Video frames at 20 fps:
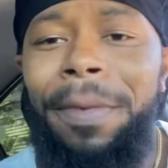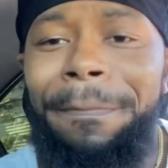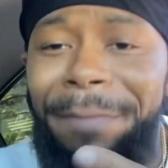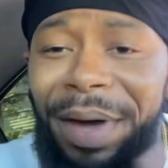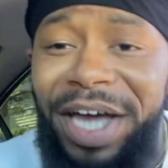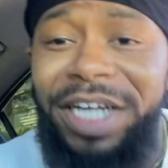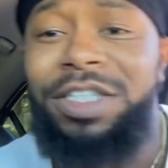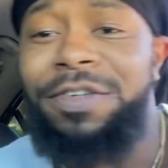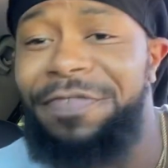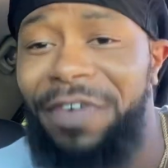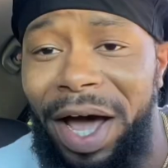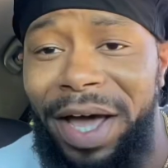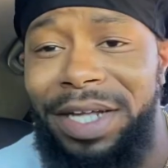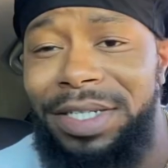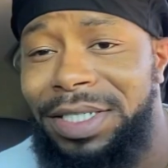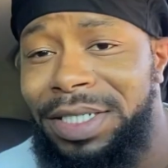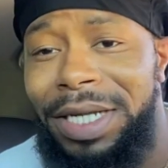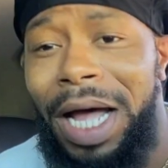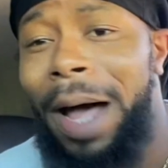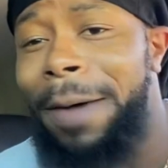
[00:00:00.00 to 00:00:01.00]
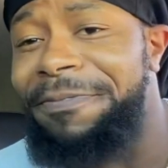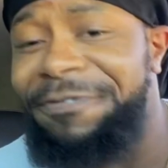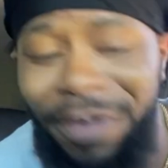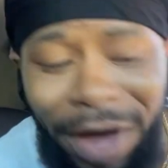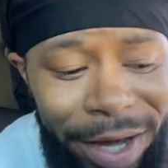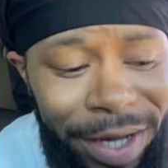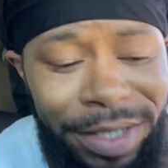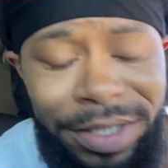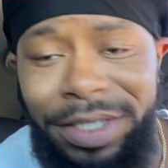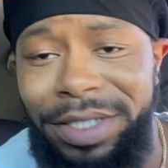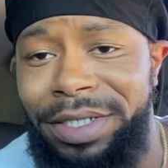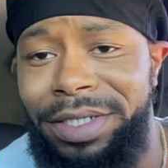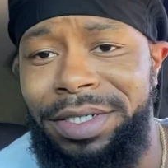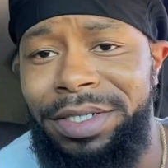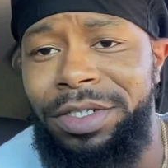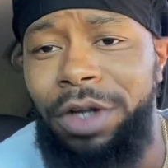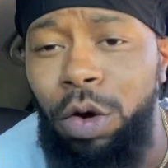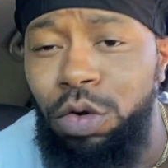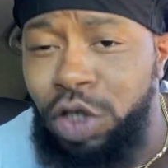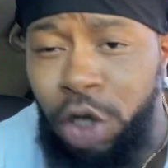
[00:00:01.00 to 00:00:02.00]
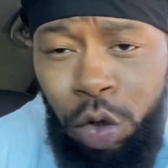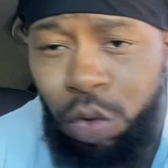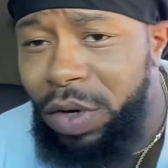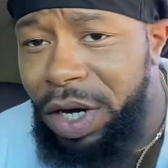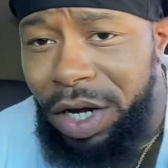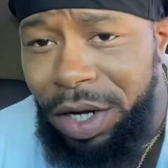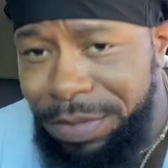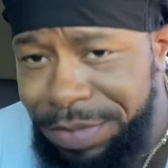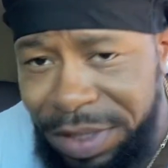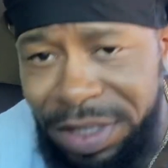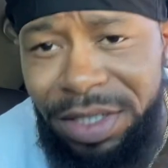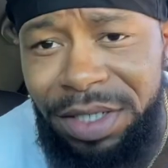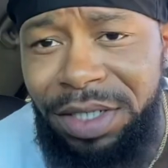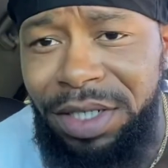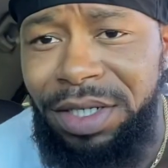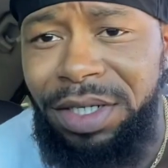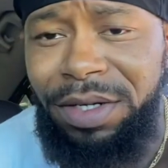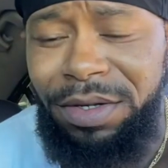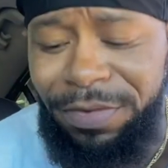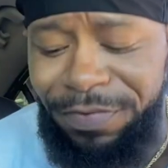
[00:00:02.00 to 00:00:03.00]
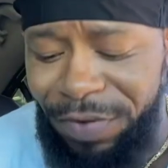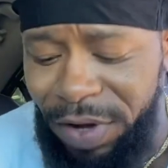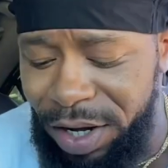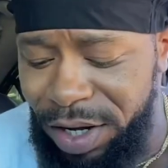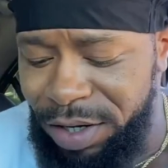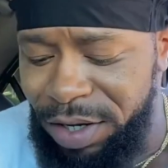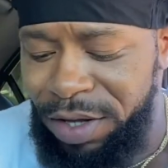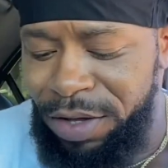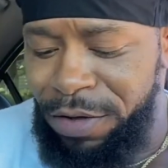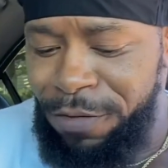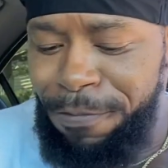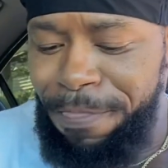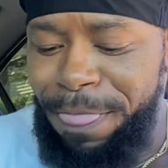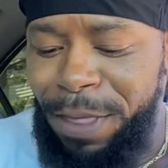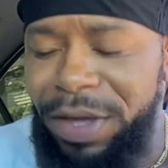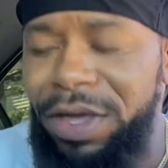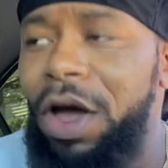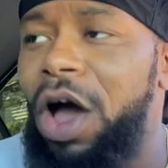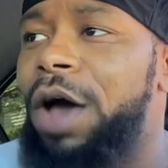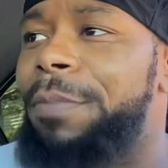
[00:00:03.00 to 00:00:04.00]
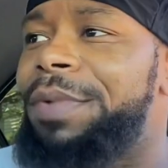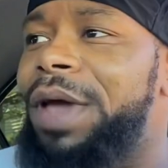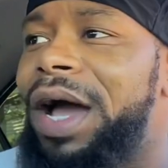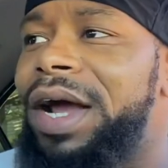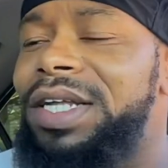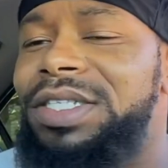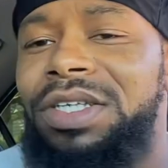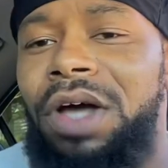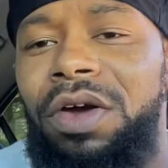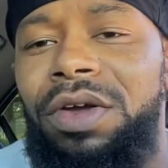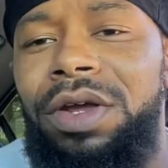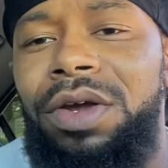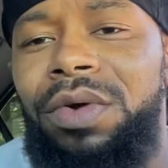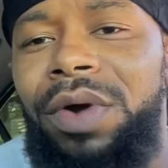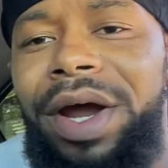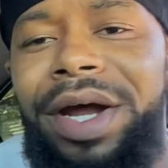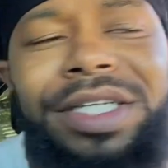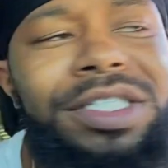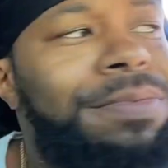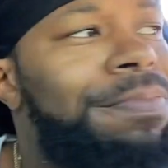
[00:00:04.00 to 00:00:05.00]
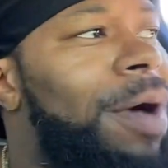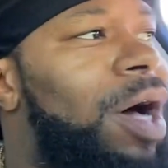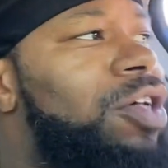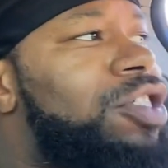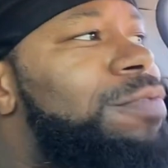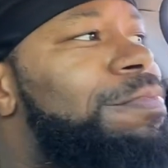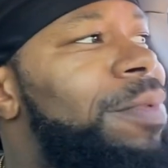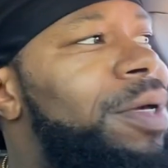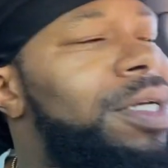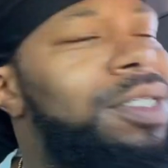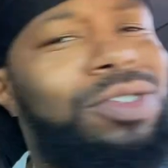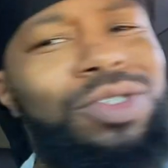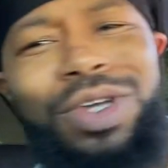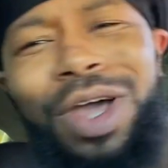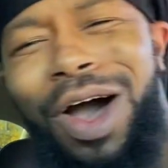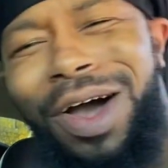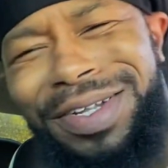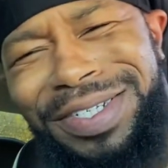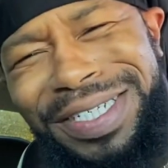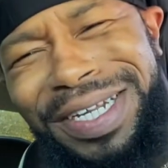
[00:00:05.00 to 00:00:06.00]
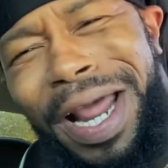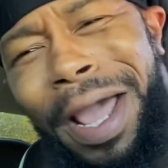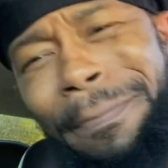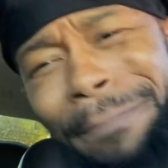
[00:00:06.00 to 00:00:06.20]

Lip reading: best fights, top fights, no tune-ups. Fuck. And y'all be out here talking crazy about Spence. Do y'all see that